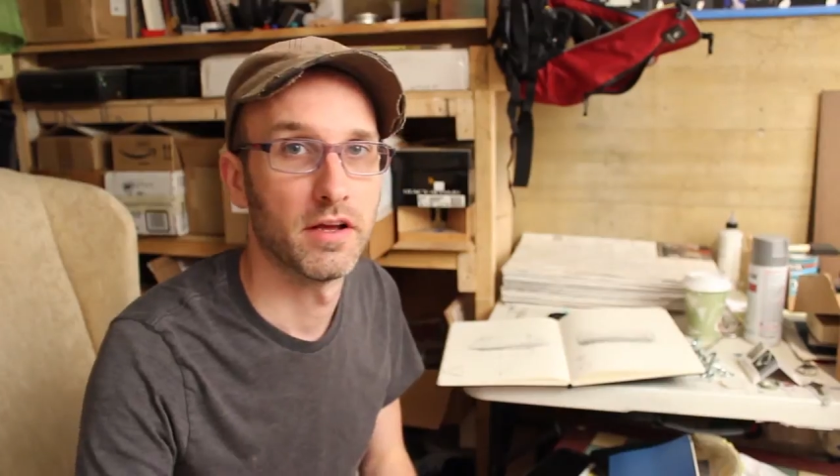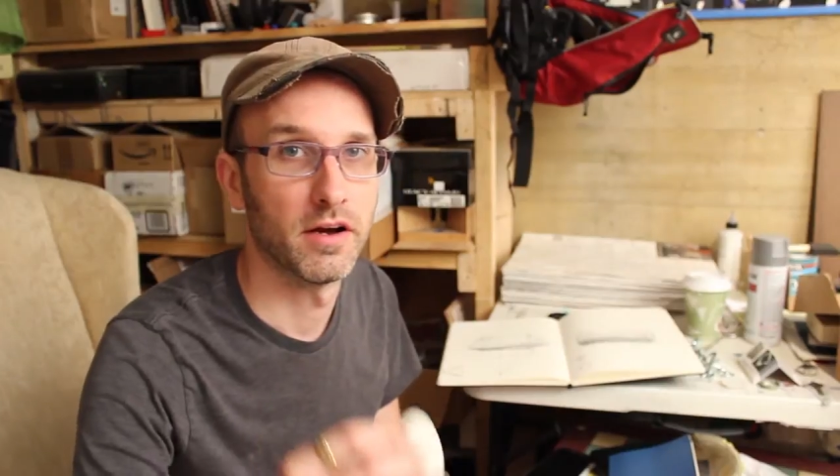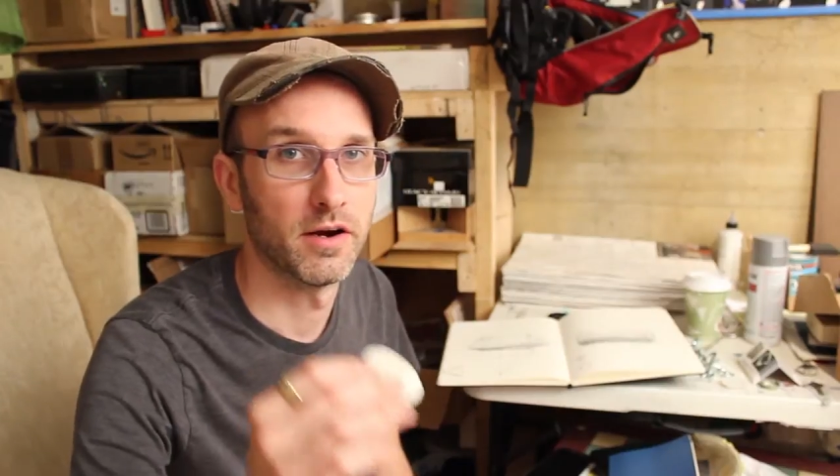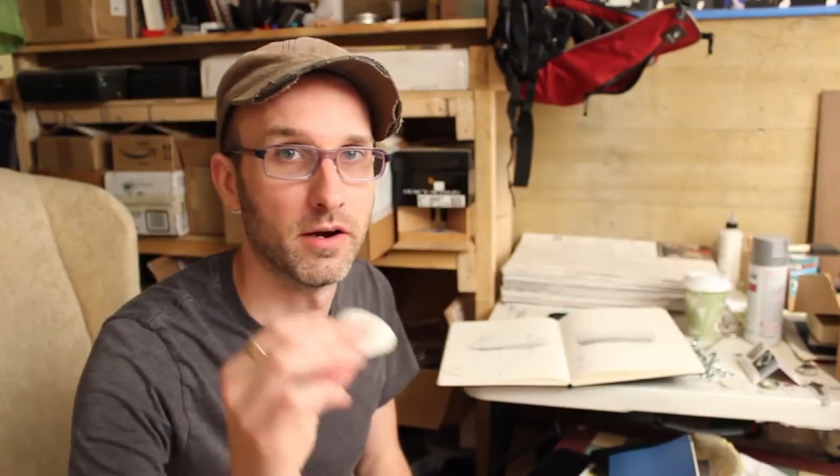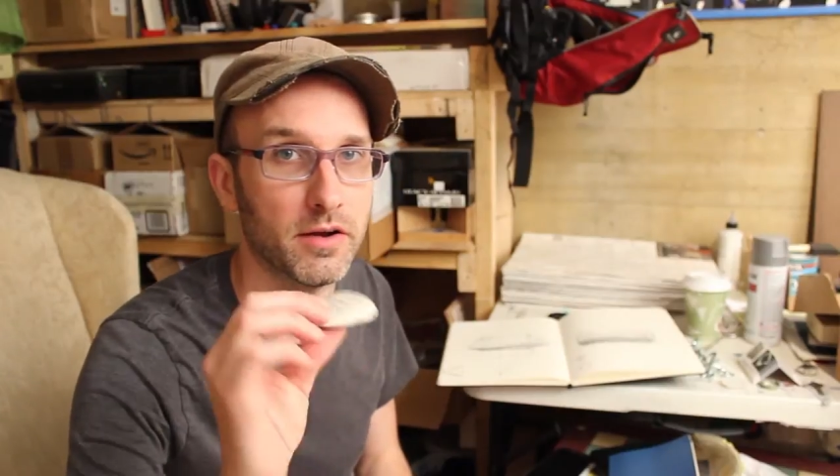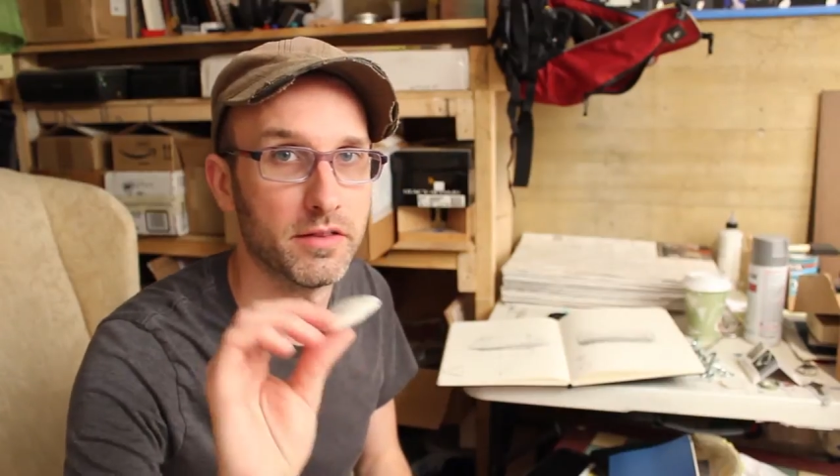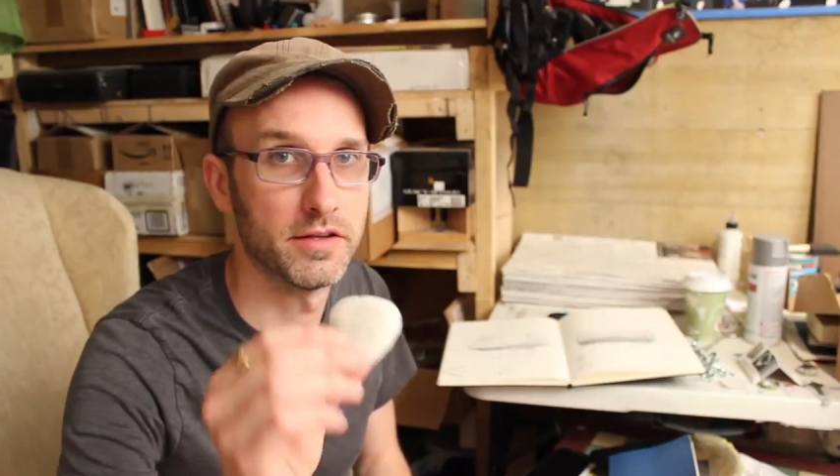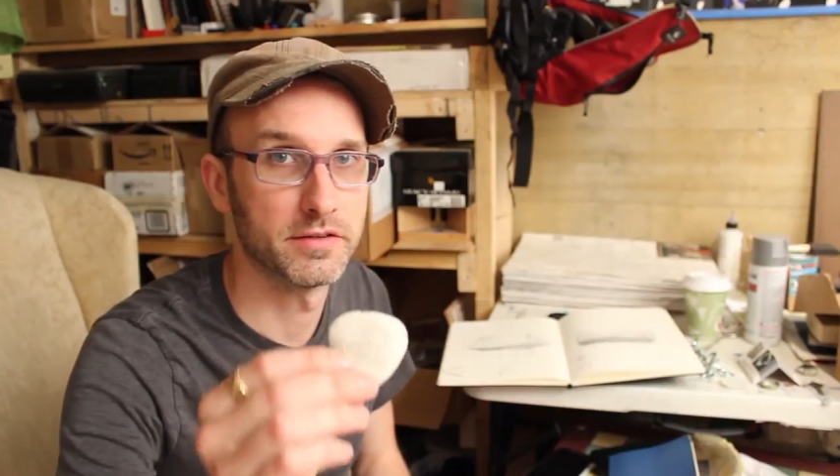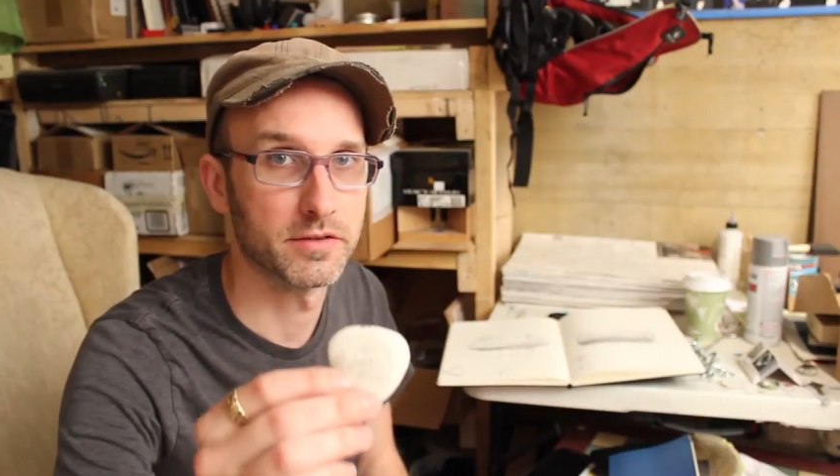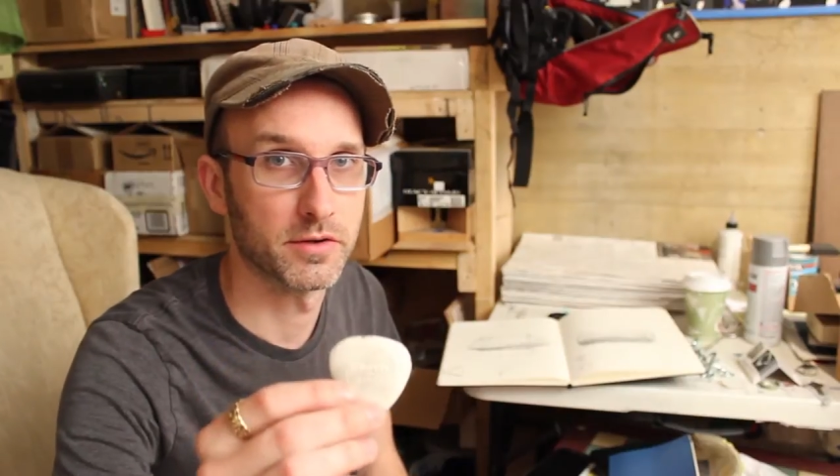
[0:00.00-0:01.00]
are
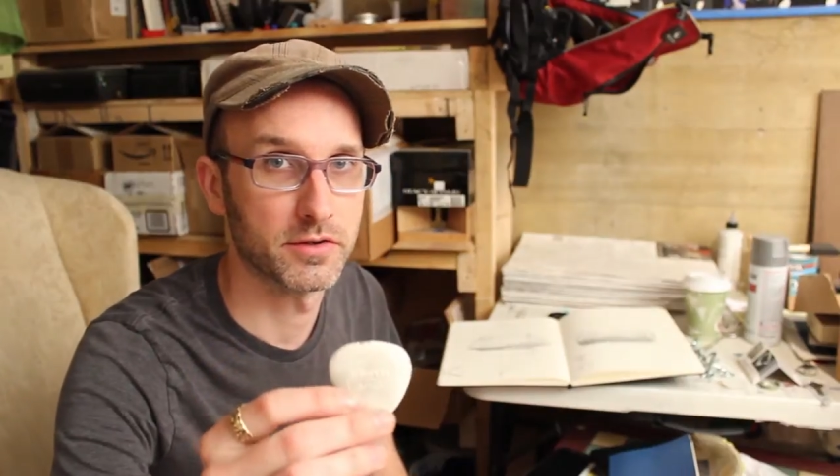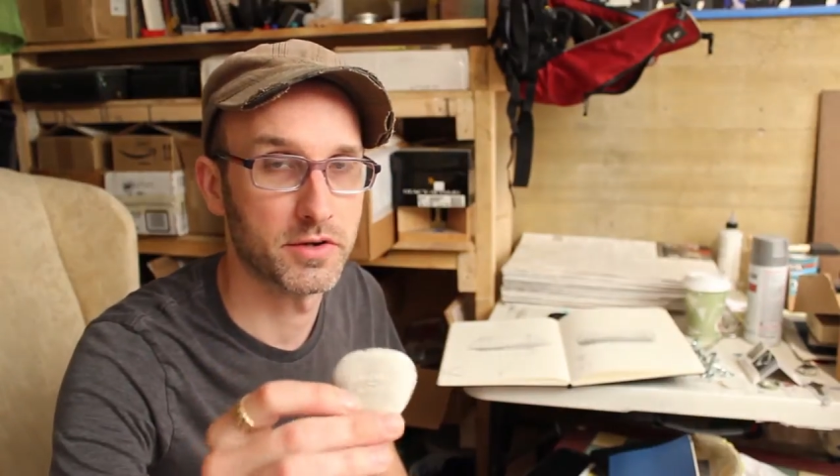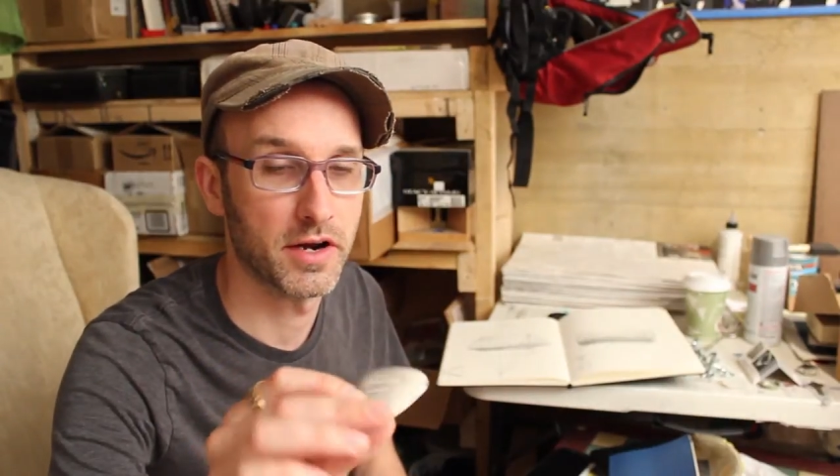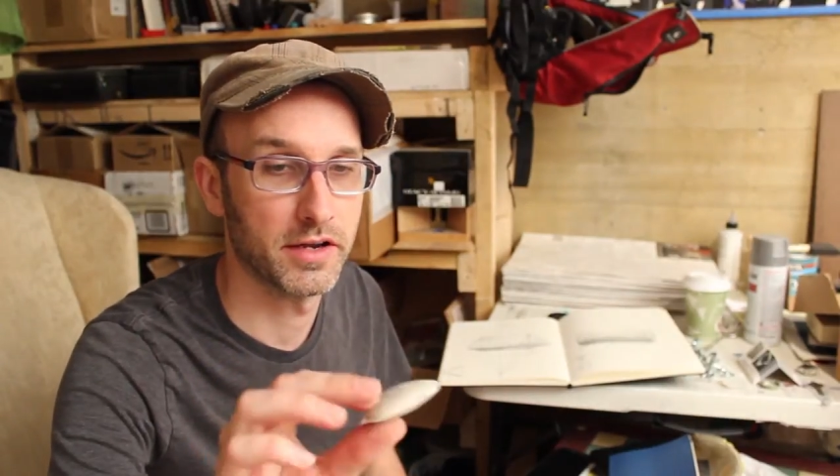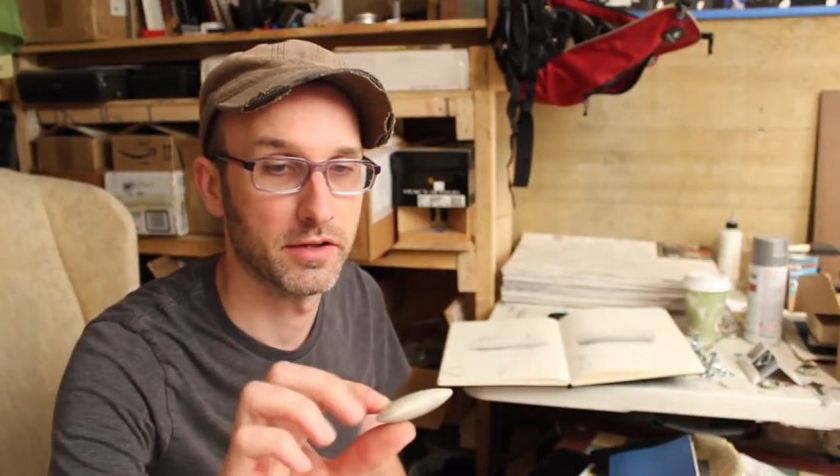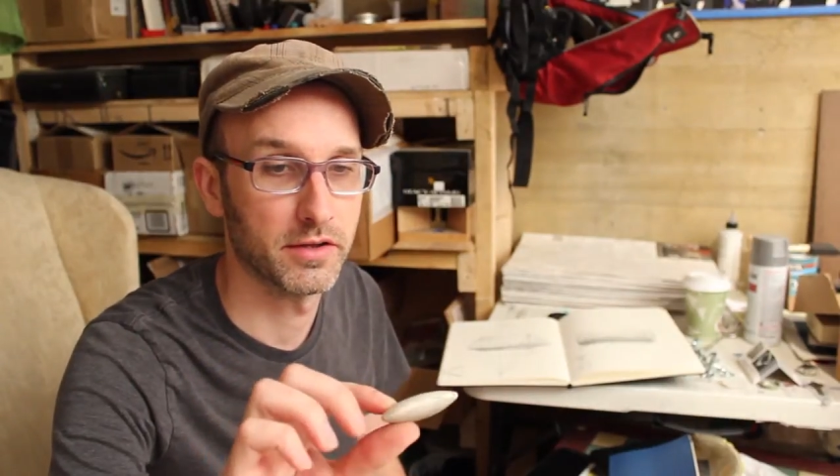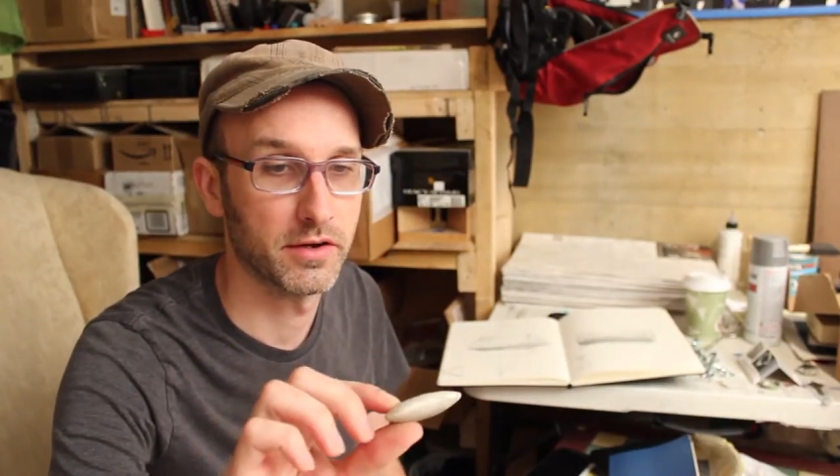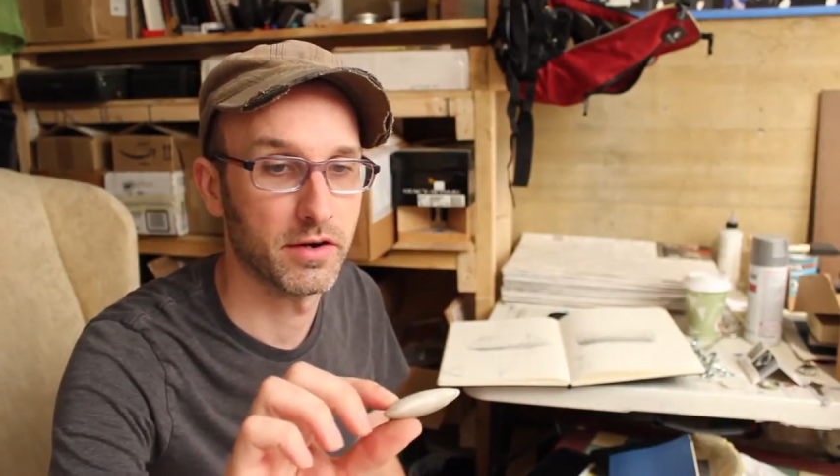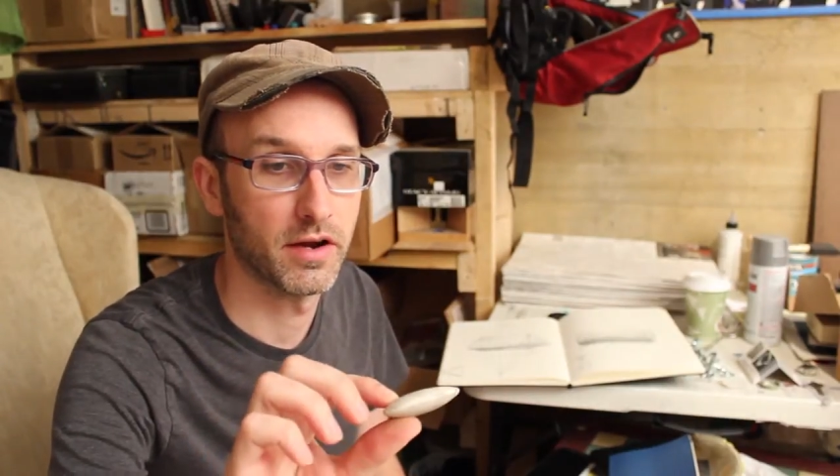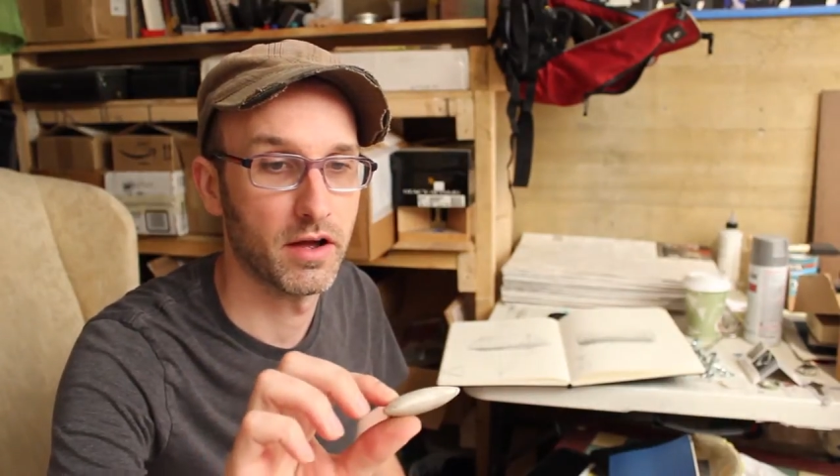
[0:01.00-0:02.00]
these little
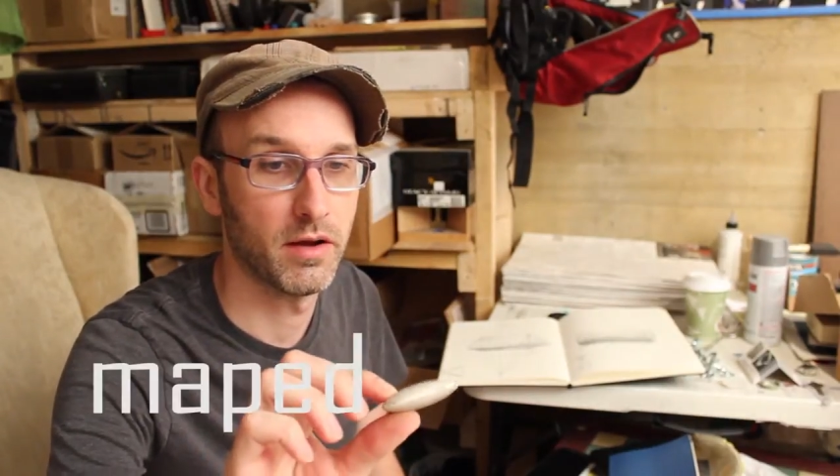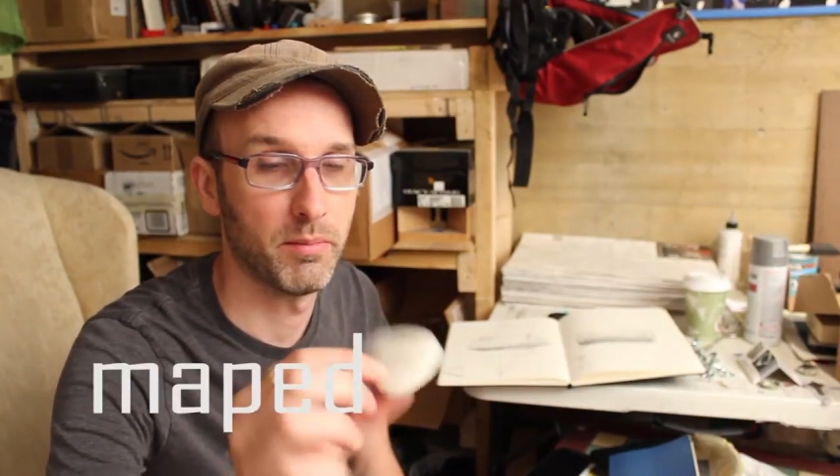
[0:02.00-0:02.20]
triangular uh,